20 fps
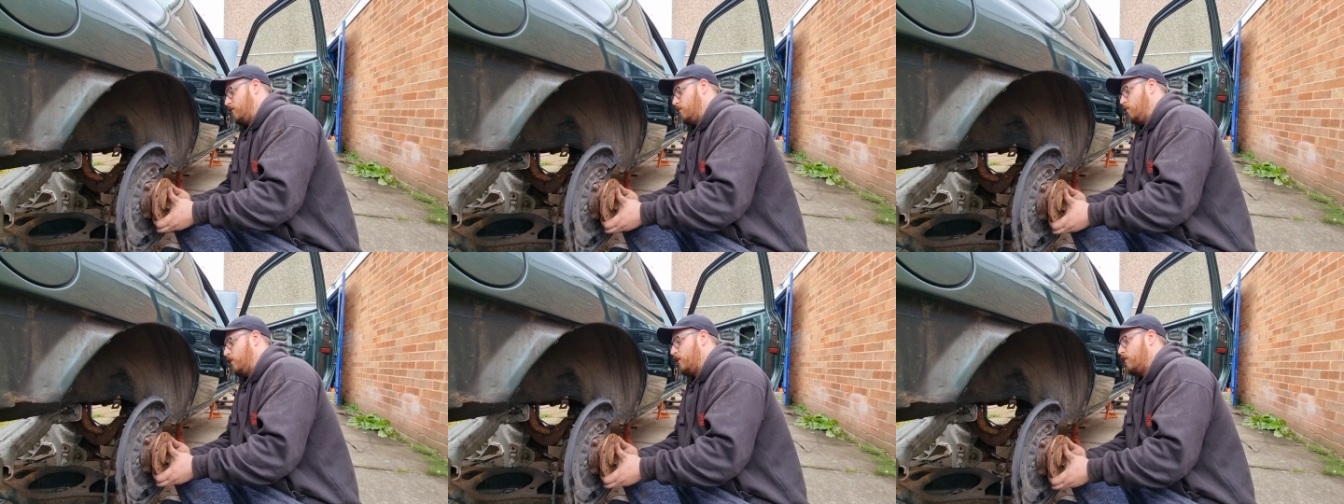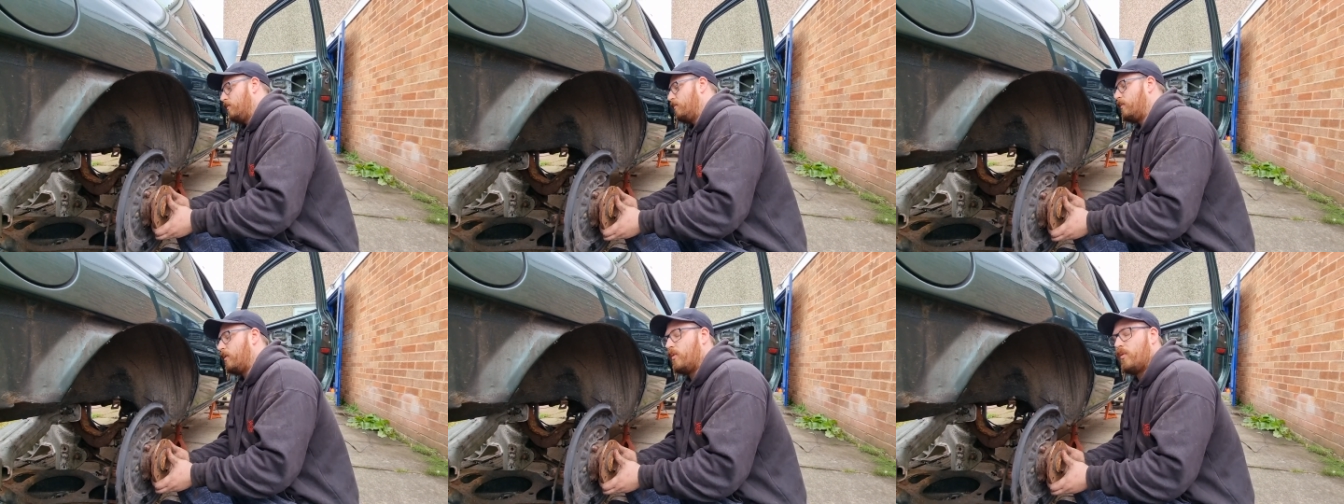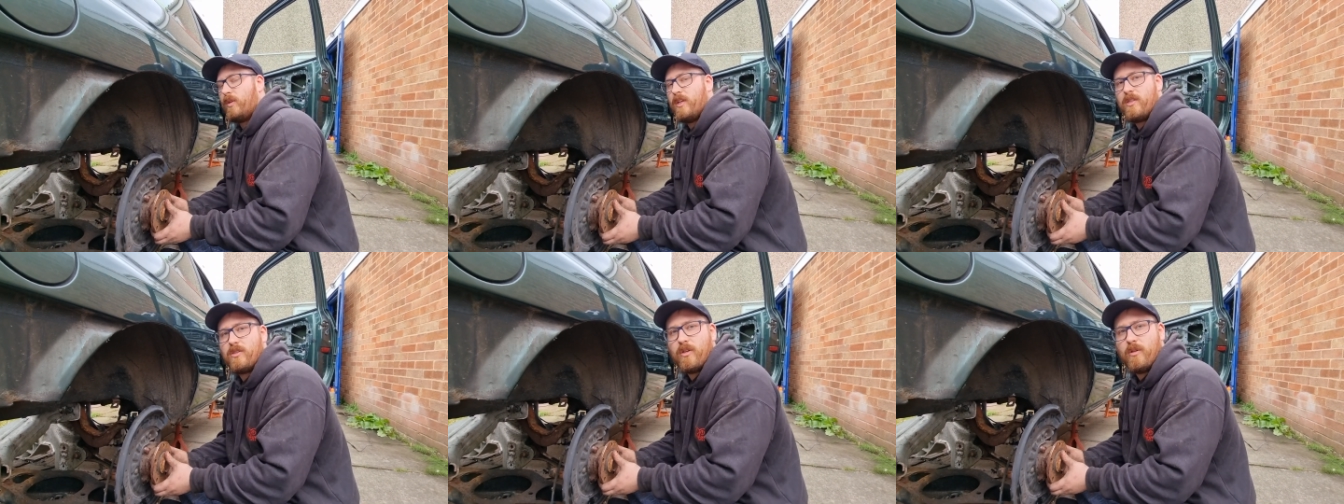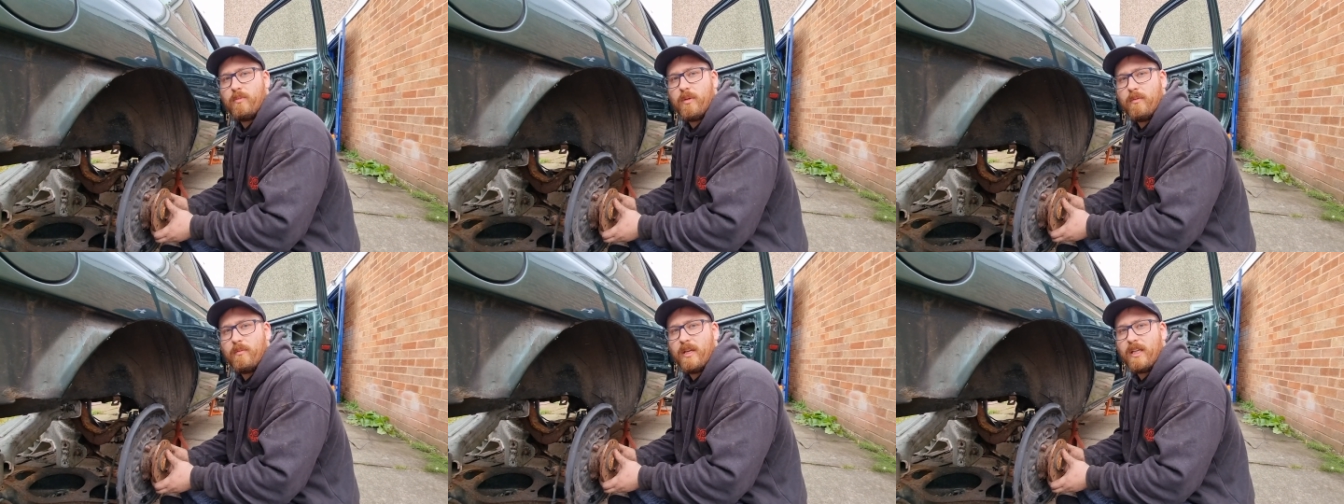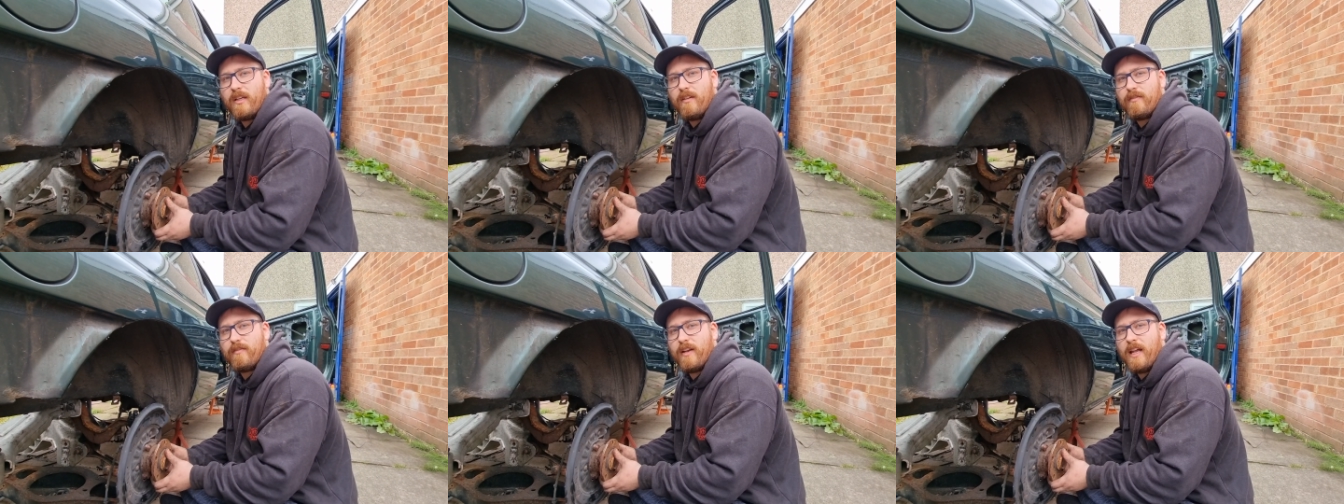will pull this up and
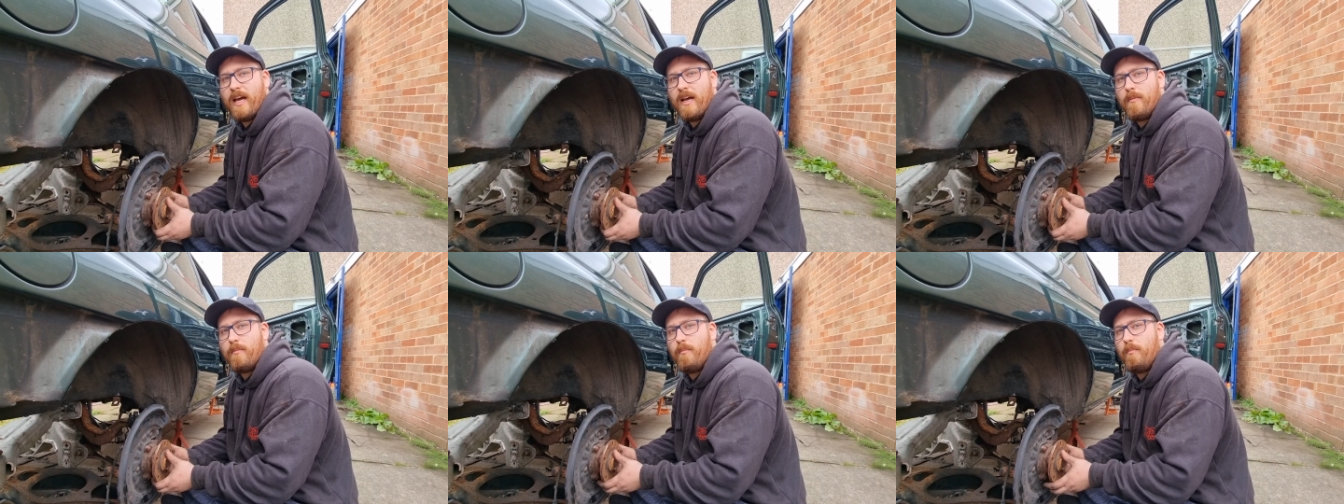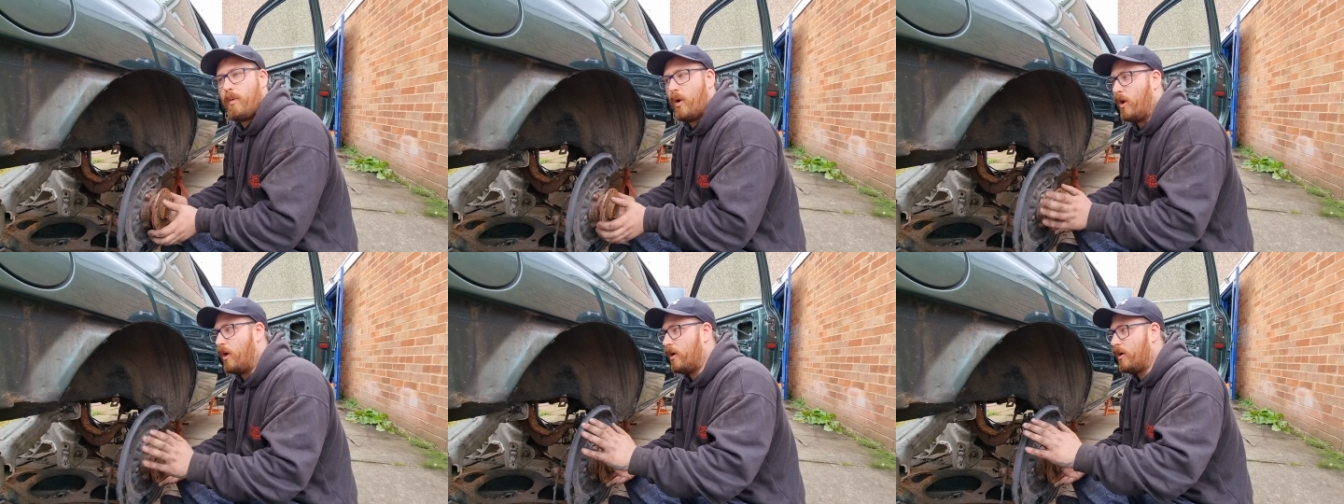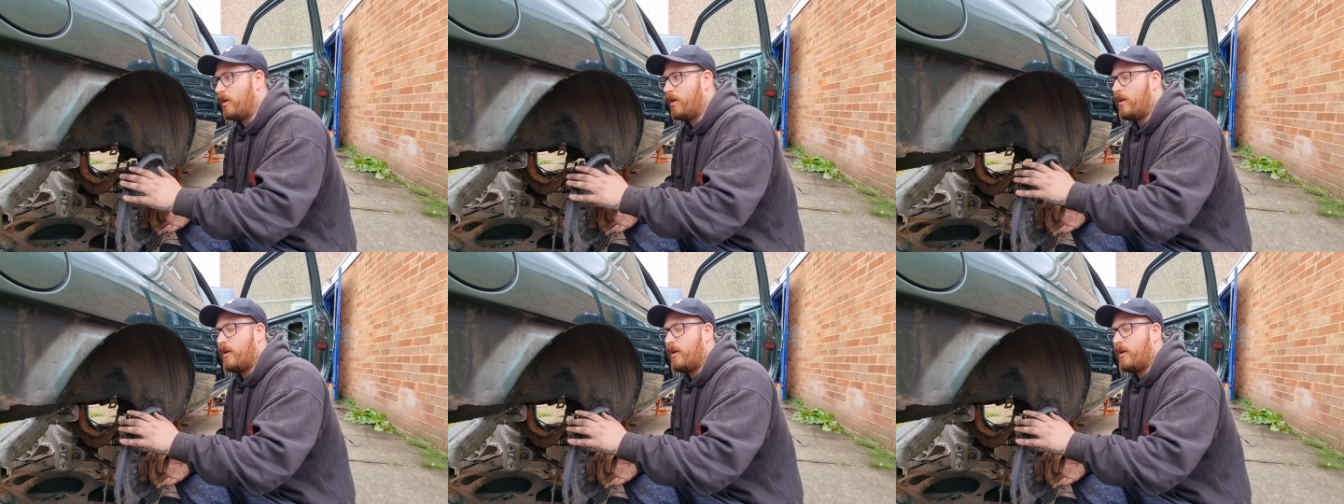make it flat. Yeah. But well, it,